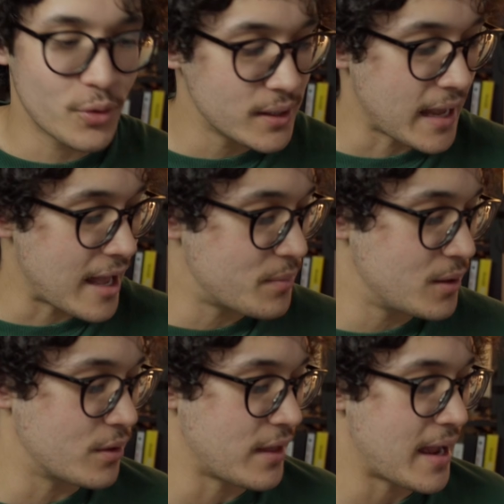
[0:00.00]
really
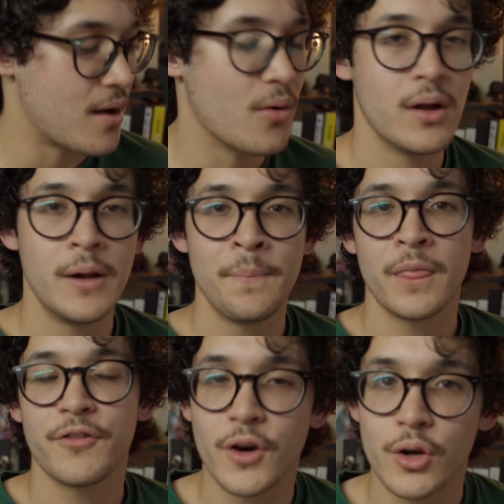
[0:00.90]
happy with how
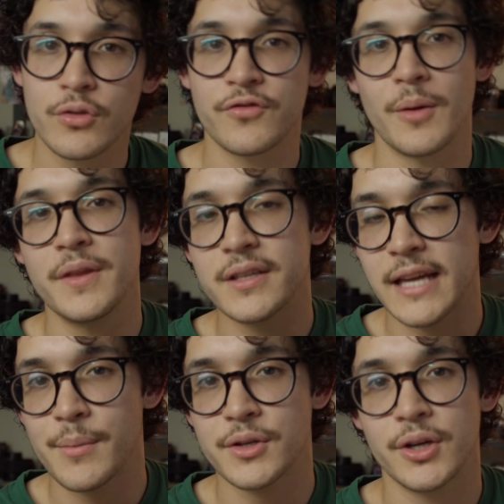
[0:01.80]
the photos from this
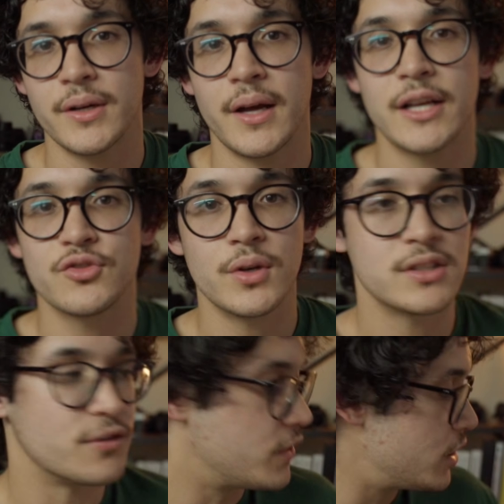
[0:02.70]
camera turned out, as well
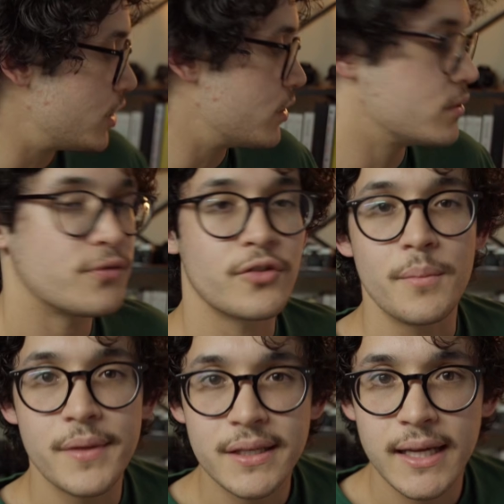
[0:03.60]
as the video
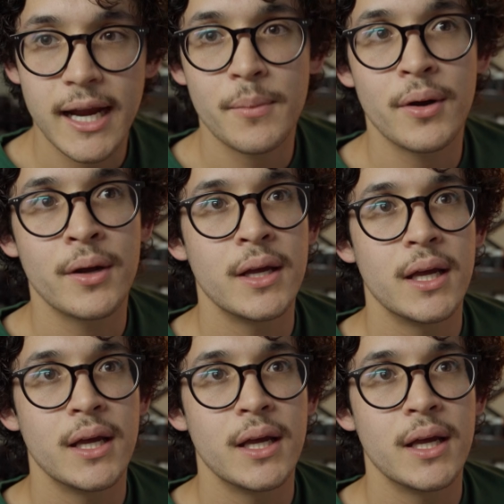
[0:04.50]
from this camera.